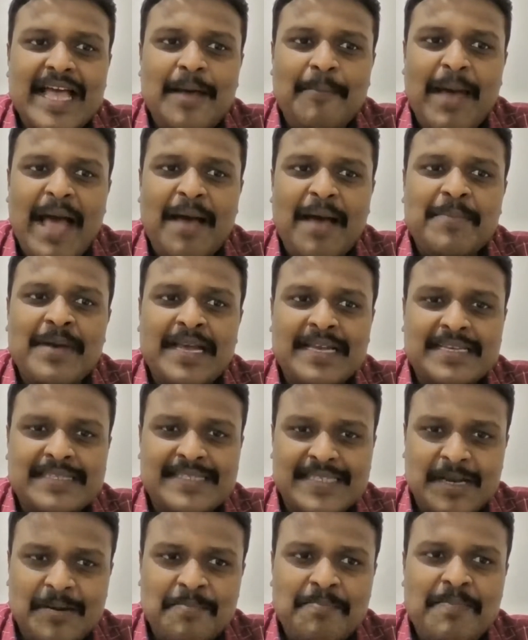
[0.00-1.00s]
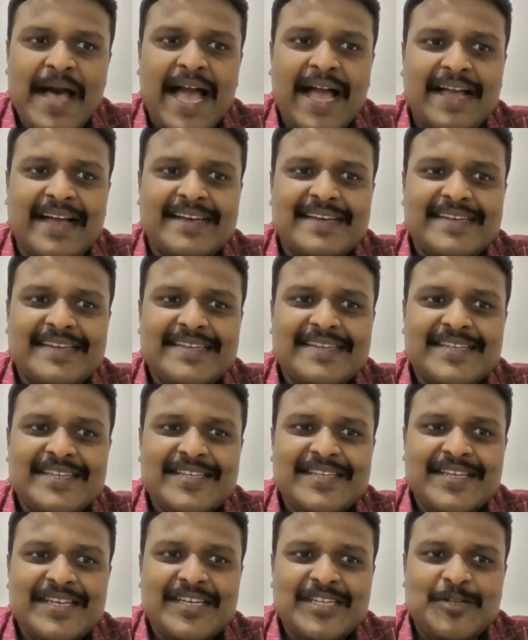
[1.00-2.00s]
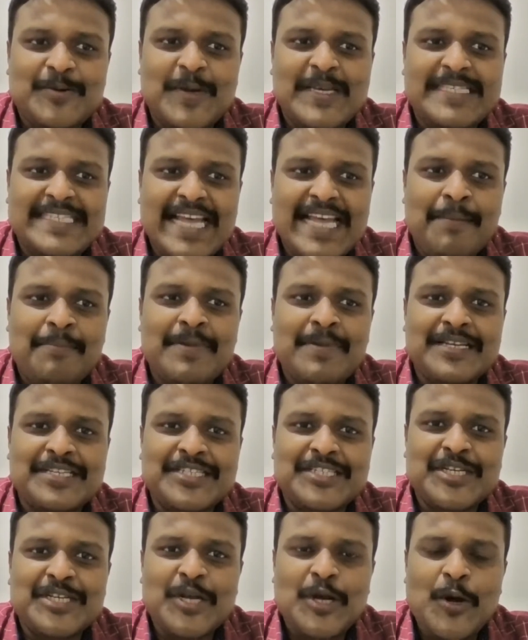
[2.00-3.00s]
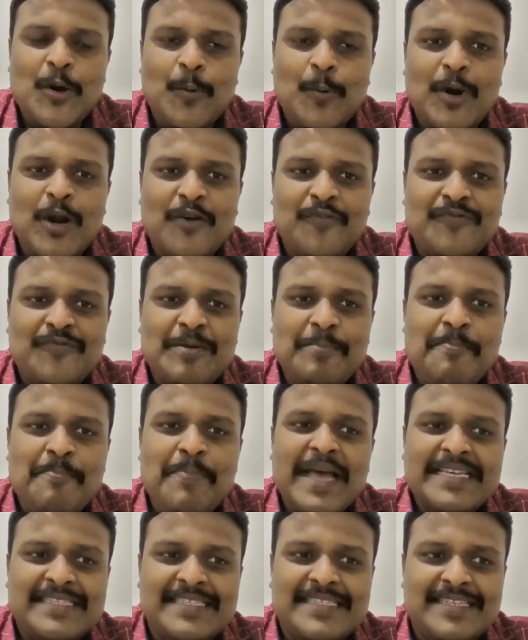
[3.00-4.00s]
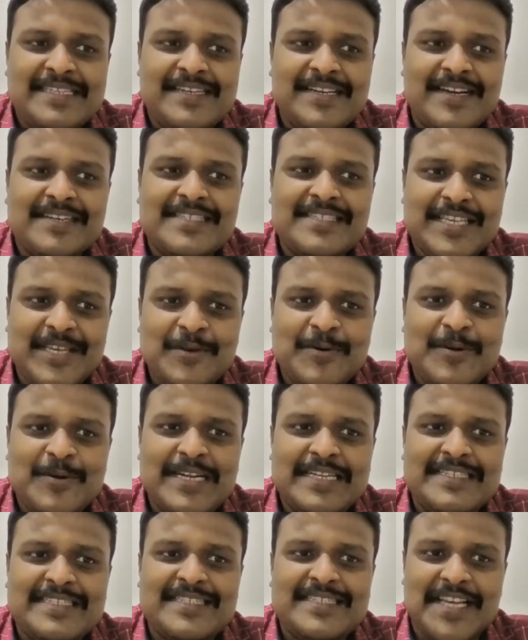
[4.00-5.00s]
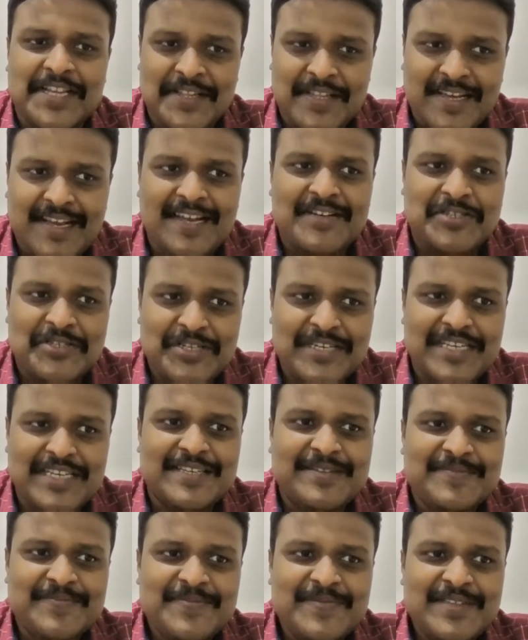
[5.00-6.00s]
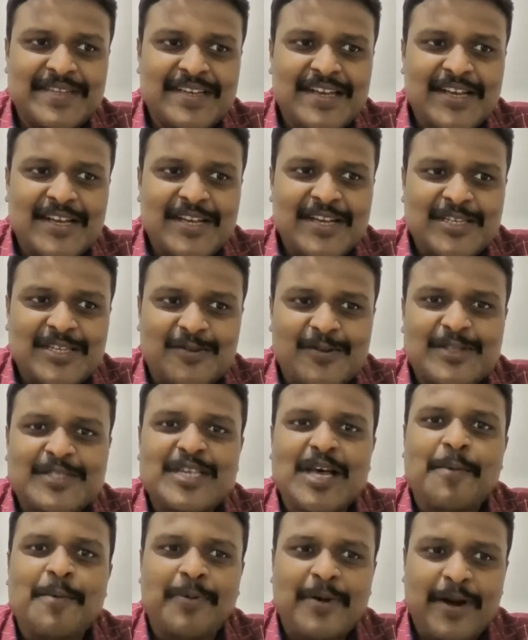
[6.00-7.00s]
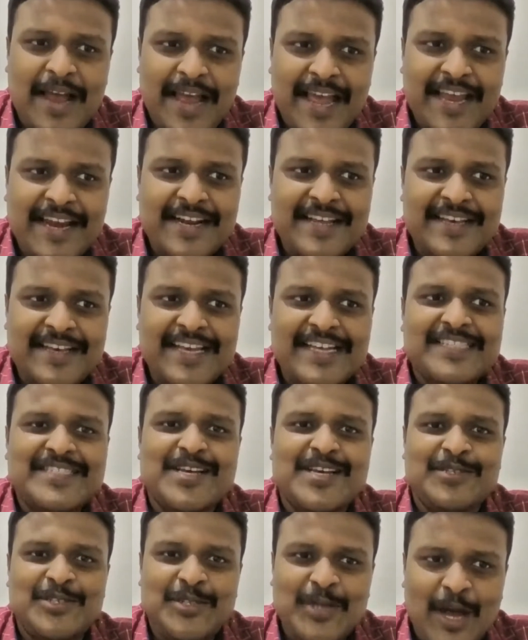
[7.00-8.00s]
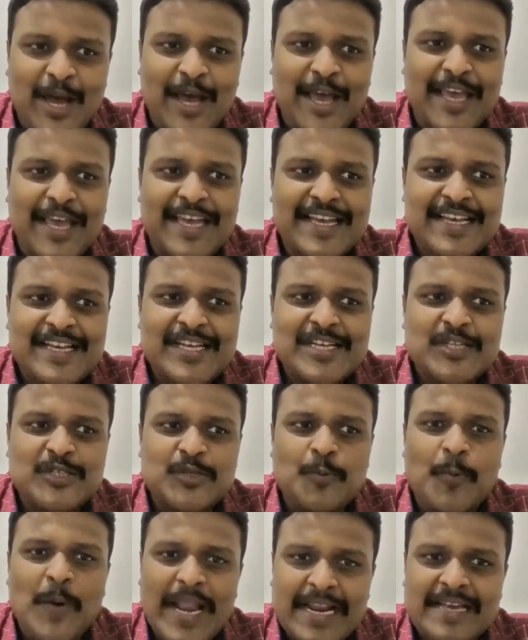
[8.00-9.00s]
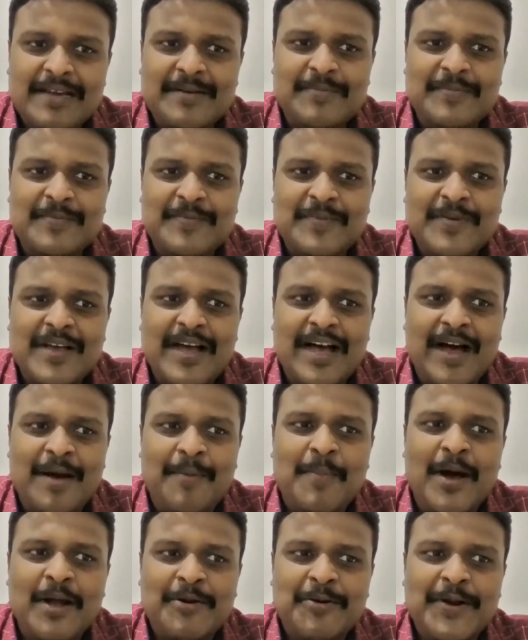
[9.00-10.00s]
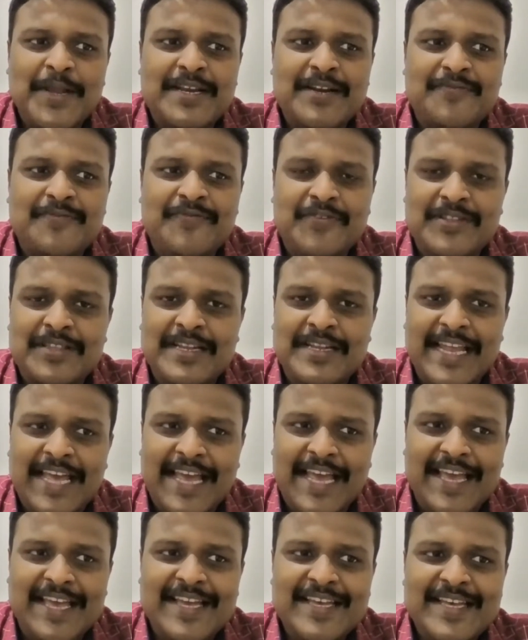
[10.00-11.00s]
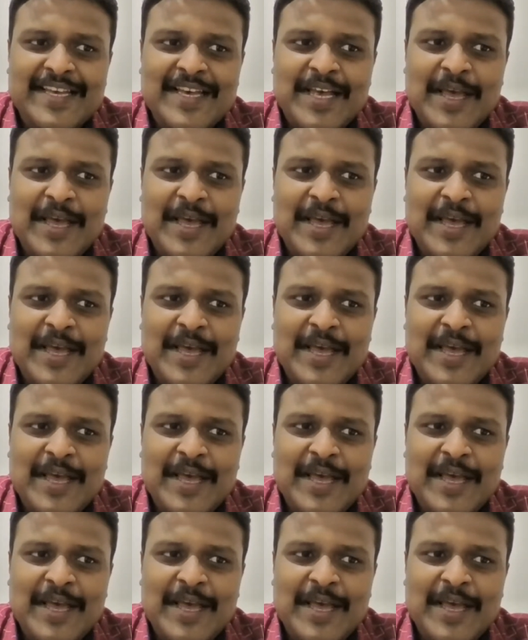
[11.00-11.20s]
ma'am has come back to establish one of the best nursing units in the country. So it's our pride, it's our joy to welcome our moderator for the day,